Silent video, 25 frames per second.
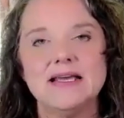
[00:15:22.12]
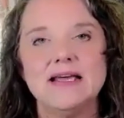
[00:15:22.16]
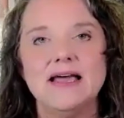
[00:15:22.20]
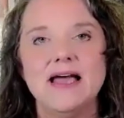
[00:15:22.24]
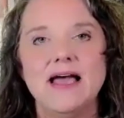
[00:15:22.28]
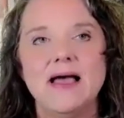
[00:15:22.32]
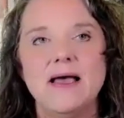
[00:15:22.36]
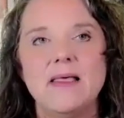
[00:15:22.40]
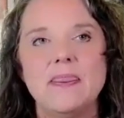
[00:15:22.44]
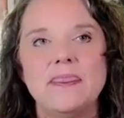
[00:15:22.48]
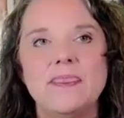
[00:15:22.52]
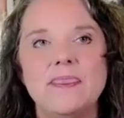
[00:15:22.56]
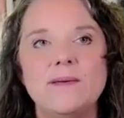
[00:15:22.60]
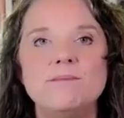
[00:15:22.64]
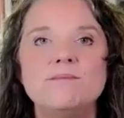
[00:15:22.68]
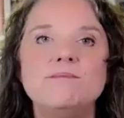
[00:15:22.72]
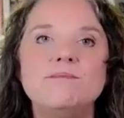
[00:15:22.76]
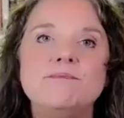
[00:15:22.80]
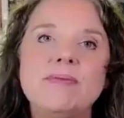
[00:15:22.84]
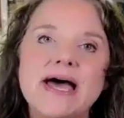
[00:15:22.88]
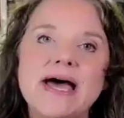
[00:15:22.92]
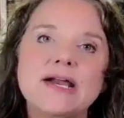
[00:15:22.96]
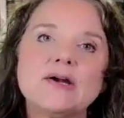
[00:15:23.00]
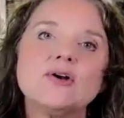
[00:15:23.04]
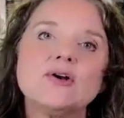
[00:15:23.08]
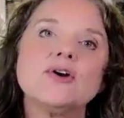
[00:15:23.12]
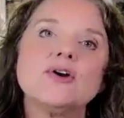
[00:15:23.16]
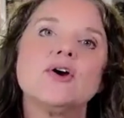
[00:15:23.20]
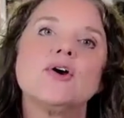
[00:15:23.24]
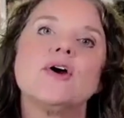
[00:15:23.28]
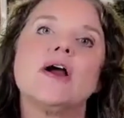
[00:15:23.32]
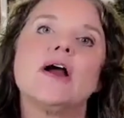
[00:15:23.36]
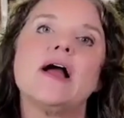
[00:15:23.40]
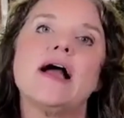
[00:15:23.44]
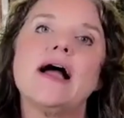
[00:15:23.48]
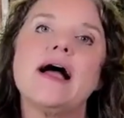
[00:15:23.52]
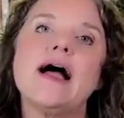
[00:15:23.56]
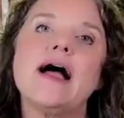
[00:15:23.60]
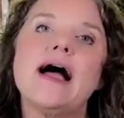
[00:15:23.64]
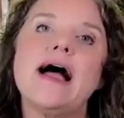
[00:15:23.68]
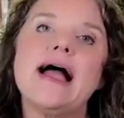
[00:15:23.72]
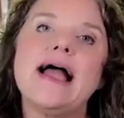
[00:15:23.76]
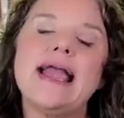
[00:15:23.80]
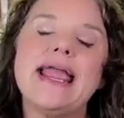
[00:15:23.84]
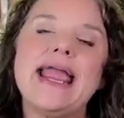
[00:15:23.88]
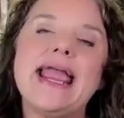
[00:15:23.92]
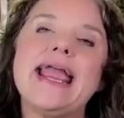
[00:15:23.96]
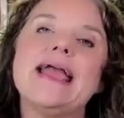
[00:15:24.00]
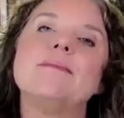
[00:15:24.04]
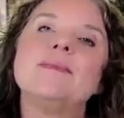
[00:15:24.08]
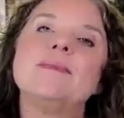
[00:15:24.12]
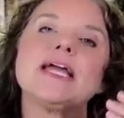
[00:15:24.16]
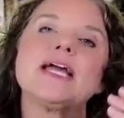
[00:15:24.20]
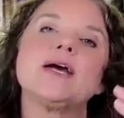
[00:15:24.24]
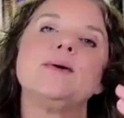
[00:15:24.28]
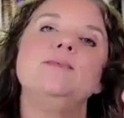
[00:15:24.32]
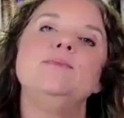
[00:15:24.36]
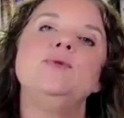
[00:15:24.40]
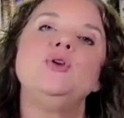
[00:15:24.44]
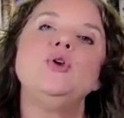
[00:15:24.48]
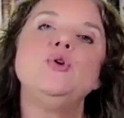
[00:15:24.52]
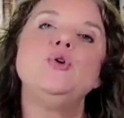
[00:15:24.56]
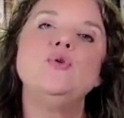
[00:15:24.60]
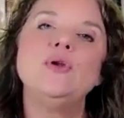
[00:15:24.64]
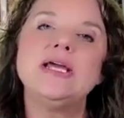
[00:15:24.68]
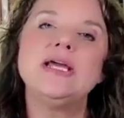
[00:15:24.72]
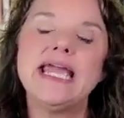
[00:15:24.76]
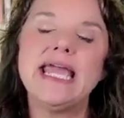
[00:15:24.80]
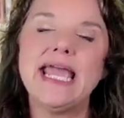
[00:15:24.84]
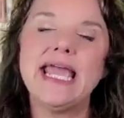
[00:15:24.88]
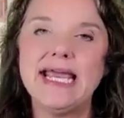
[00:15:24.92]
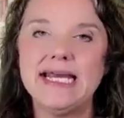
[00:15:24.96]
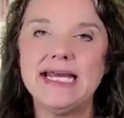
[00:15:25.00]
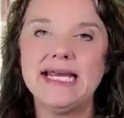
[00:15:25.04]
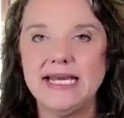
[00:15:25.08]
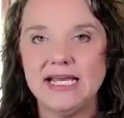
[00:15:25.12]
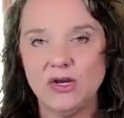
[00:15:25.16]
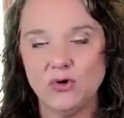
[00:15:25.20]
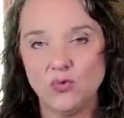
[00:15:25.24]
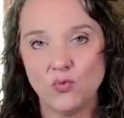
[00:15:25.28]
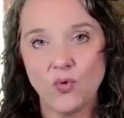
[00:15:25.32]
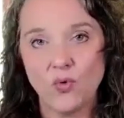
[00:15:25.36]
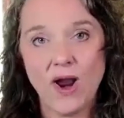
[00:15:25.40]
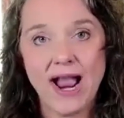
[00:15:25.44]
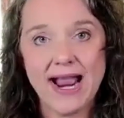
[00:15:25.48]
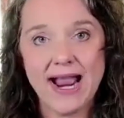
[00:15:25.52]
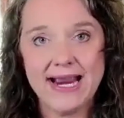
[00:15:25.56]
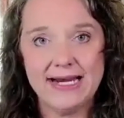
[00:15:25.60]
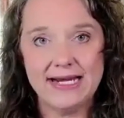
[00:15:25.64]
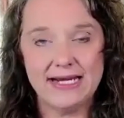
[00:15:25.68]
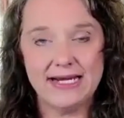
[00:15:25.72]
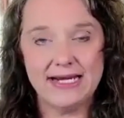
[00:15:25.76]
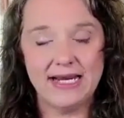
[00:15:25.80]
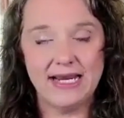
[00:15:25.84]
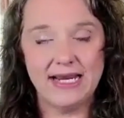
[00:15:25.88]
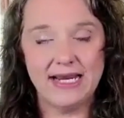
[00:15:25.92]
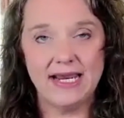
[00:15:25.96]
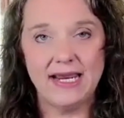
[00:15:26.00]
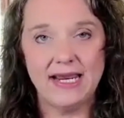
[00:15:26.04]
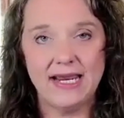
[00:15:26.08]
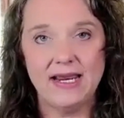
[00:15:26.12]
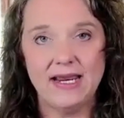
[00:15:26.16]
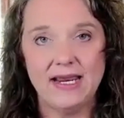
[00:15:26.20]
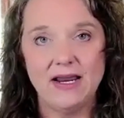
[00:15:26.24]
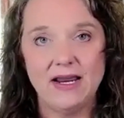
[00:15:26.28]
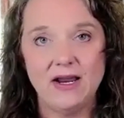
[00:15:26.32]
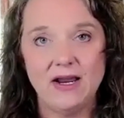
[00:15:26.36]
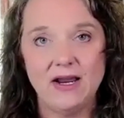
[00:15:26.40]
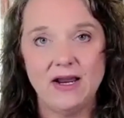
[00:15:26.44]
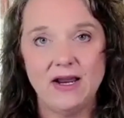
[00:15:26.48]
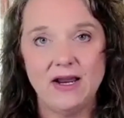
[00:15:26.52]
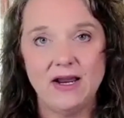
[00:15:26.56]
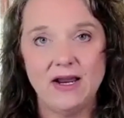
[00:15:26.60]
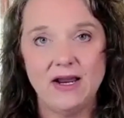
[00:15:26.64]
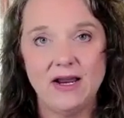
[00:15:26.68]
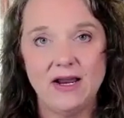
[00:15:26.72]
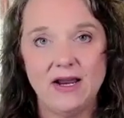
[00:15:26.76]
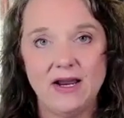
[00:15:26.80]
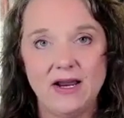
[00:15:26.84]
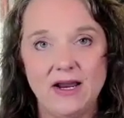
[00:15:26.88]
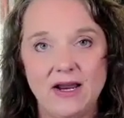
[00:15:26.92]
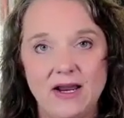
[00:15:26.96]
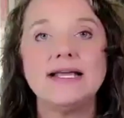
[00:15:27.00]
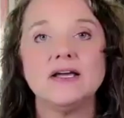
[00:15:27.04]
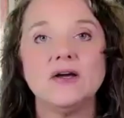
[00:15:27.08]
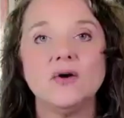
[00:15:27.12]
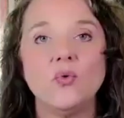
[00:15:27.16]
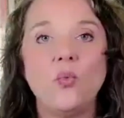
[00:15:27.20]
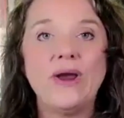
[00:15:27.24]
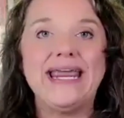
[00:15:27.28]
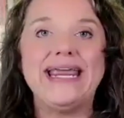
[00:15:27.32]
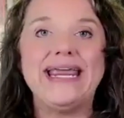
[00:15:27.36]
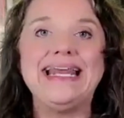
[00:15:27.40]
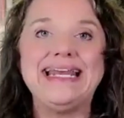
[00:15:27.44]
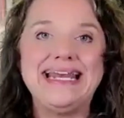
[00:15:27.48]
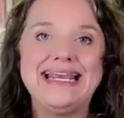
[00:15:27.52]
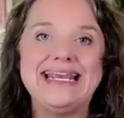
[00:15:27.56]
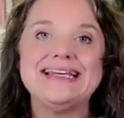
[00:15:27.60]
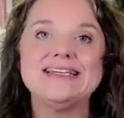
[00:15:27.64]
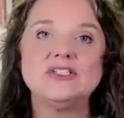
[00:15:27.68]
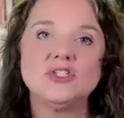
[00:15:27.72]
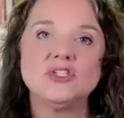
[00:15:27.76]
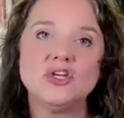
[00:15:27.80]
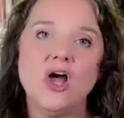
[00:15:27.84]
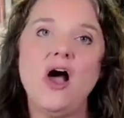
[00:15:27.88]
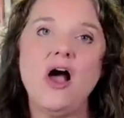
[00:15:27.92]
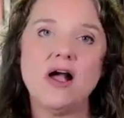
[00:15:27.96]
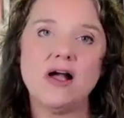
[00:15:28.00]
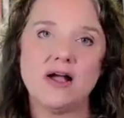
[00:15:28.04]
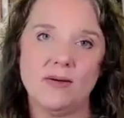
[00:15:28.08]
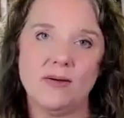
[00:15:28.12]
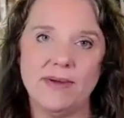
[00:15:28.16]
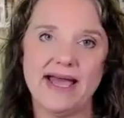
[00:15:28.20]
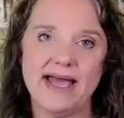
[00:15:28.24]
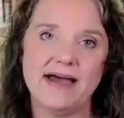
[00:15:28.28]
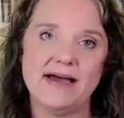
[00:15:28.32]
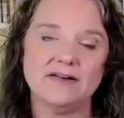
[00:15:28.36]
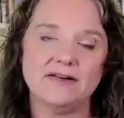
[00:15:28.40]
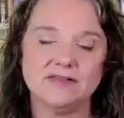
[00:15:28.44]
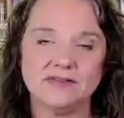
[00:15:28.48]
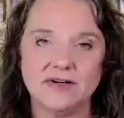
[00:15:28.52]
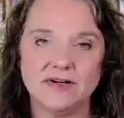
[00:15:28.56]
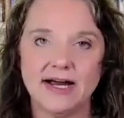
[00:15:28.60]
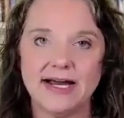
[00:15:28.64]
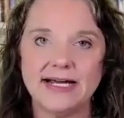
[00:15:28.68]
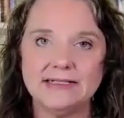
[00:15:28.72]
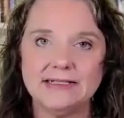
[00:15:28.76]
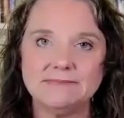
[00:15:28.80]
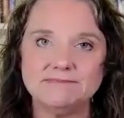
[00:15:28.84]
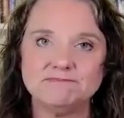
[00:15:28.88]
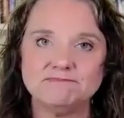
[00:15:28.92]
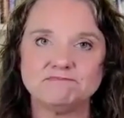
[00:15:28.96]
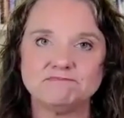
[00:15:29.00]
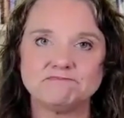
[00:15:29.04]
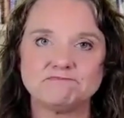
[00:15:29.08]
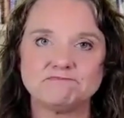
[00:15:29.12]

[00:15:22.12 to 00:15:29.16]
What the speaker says: the better I am at communicating and writing what we need to talk about, right?